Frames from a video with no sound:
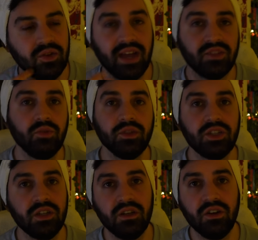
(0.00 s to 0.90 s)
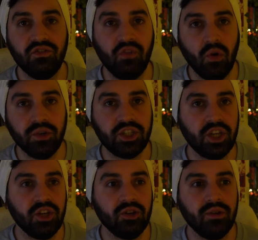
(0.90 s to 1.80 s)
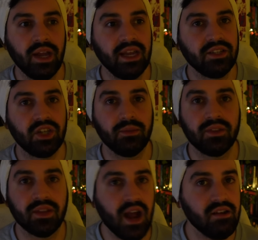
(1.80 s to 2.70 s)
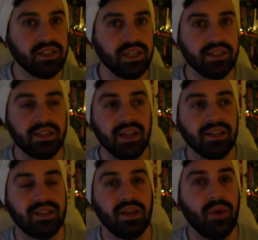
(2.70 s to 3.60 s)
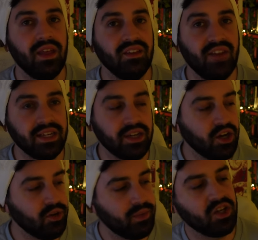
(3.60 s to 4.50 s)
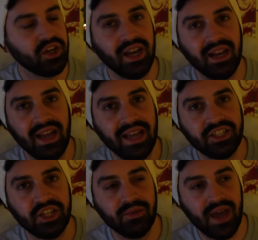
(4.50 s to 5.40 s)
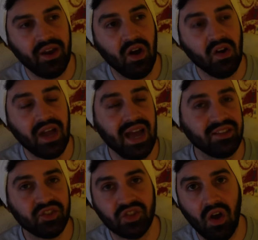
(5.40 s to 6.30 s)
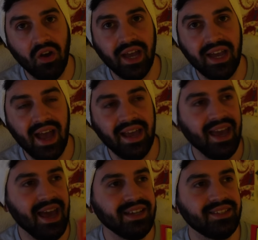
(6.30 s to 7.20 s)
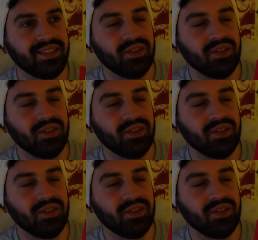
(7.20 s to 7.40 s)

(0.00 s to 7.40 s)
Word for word: So yeah, so much to look forward to in terms of the characters, seeing where they've ended up. Good little end to that arc and saga, I guess.